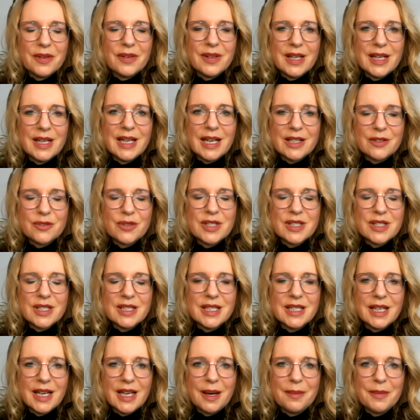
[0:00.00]
with the
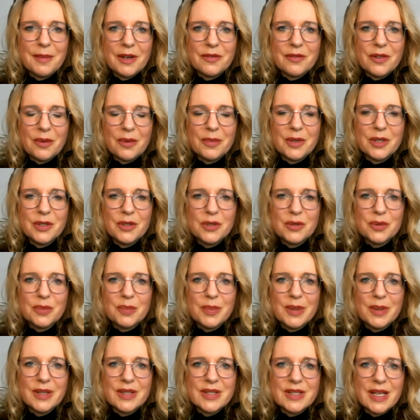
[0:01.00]
electricity coming from
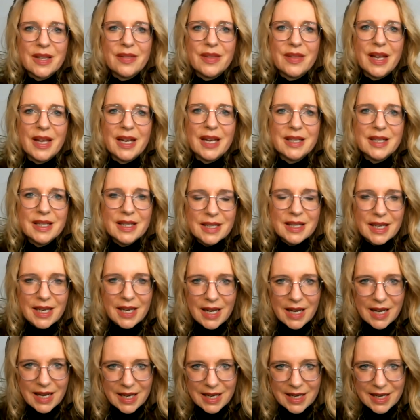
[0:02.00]
renewables, and then
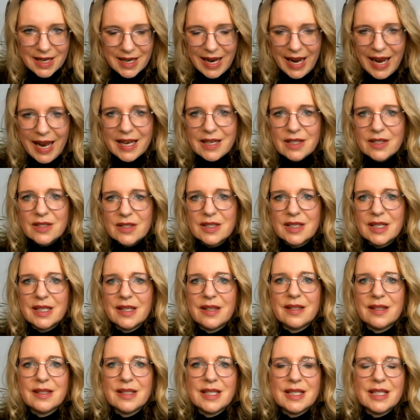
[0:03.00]
add
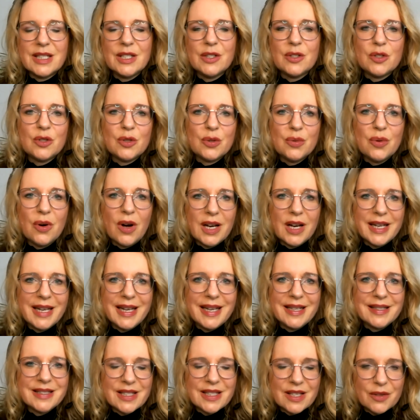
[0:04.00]
the CO2 on
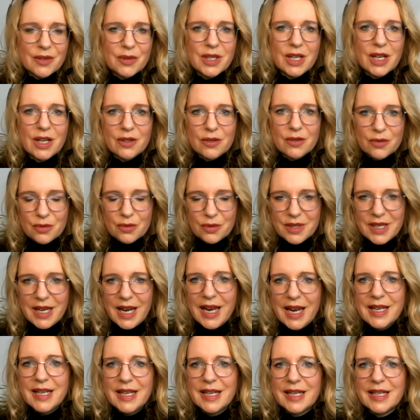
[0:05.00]
it. So you're
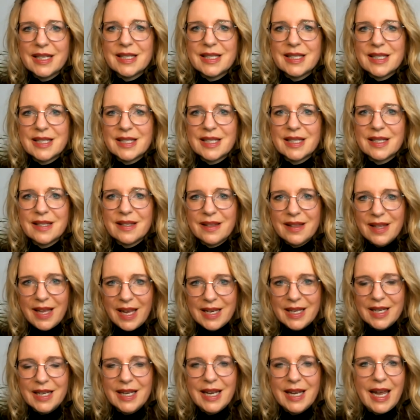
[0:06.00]
creating a
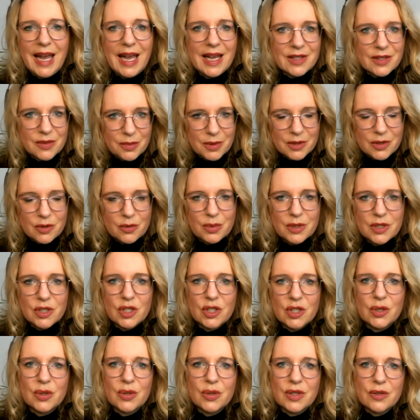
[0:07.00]
synthetic gas, which
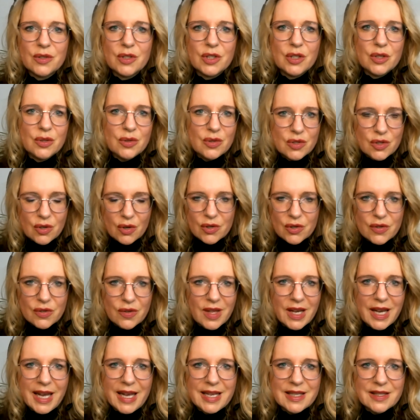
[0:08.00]
you could use also
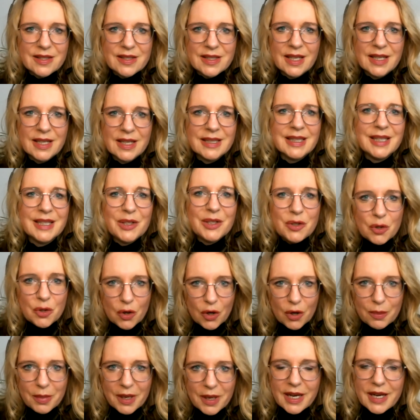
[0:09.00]
the gas
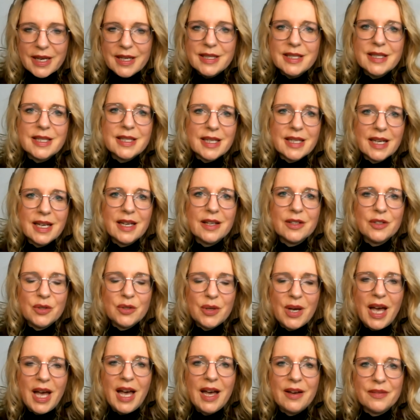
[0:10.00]
turbines
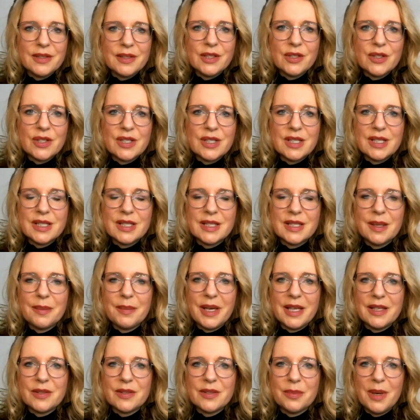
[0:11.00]
you have in your
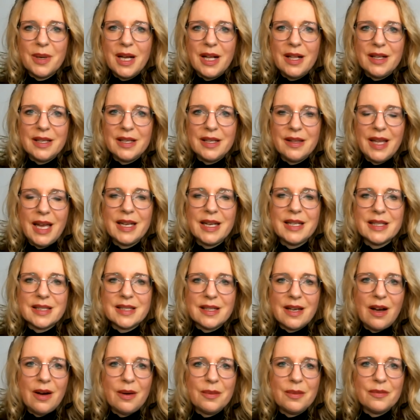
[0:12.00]
system as well, and that is
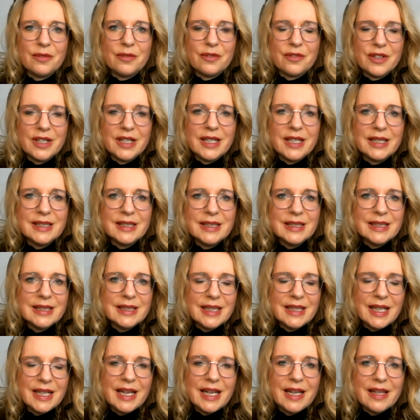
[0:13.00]
carbon free.
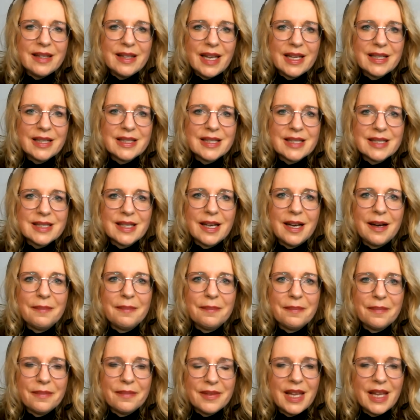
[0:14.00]
And
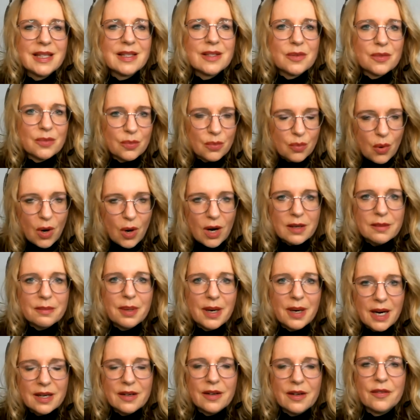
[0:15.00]
that's one
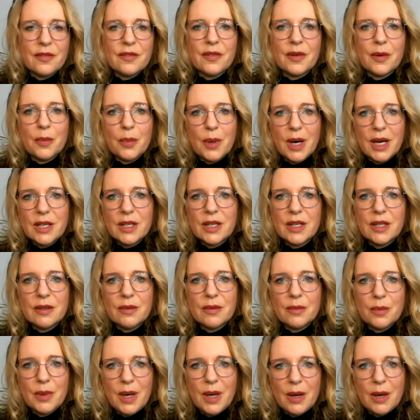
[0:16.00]
part of
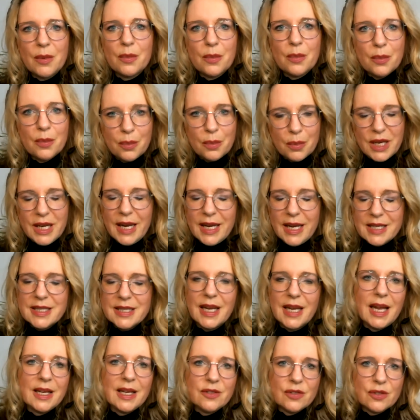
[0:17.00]
where we
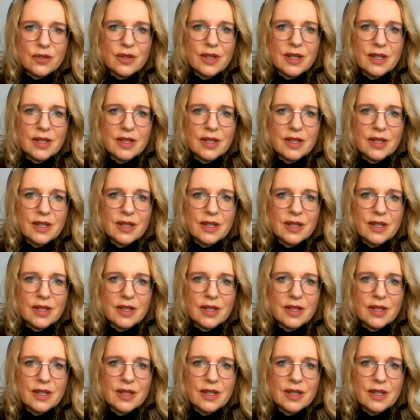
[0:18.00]
intend